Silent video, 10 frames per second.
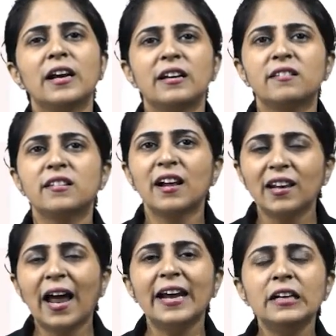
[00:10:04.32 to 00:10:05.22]
it is
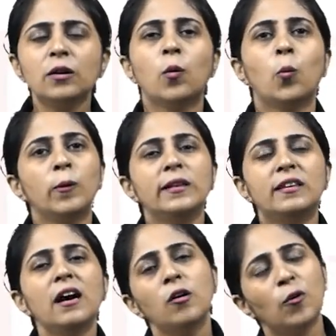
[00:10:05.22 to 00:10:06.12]
aligned with
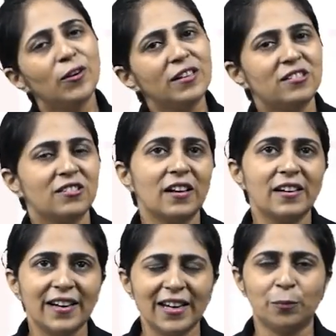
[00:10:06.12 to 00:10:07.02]
the
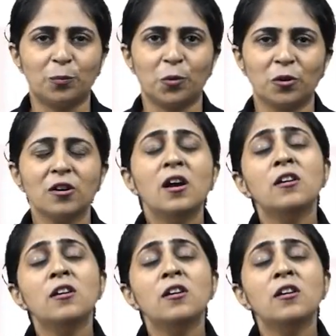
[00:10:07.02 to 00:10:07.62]
original input.